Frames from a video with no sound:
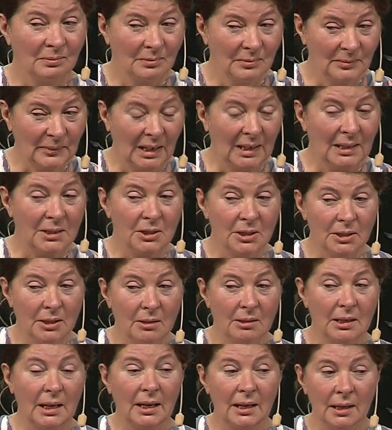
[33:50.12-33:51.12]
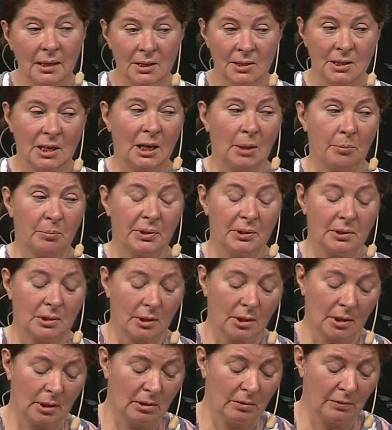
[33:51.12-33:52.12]
And, you know, that has happened
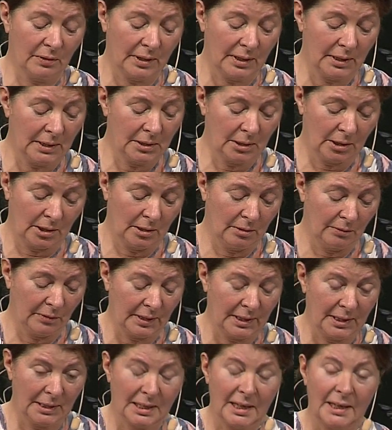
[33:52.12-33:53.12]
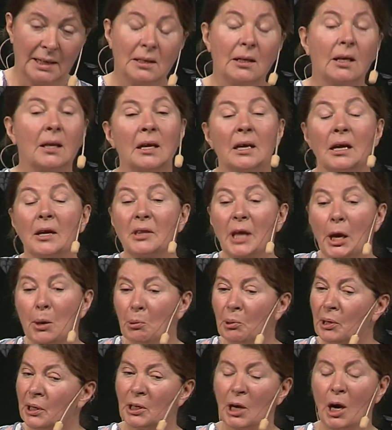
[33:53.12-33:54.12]
over and over again. They were a
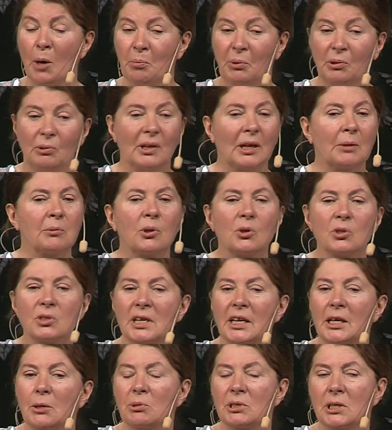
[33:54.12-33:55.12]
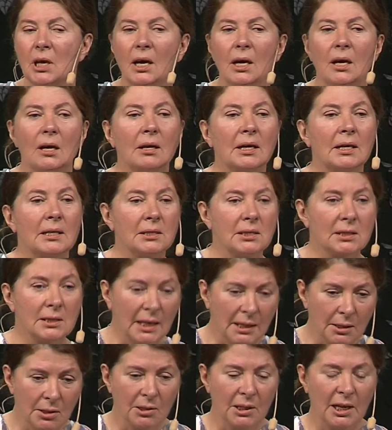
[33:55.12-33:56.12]
couple. I'm not saying it was her instead
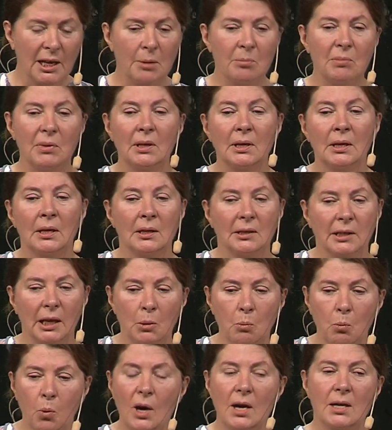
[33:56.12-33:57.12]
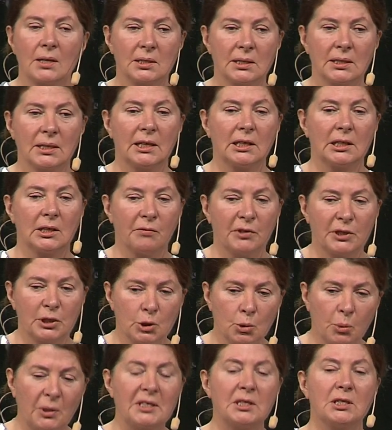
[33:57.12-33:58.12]
of them. They worked together for
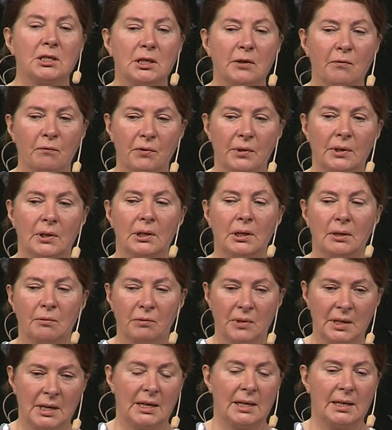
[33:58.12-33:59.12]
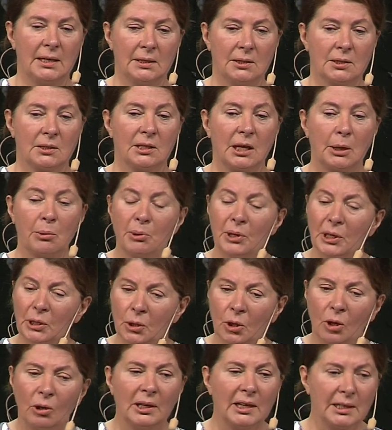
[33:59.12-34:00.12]
25 years. They were at
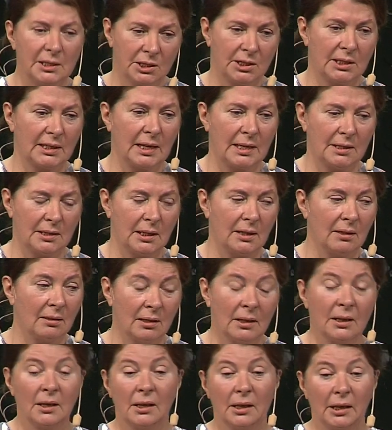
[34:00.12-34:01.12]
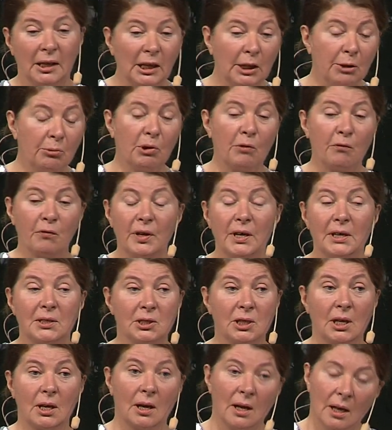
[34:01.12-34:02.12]
college together. He referred to
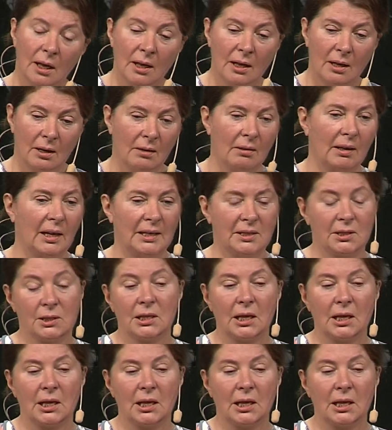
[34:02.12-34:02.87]
her as the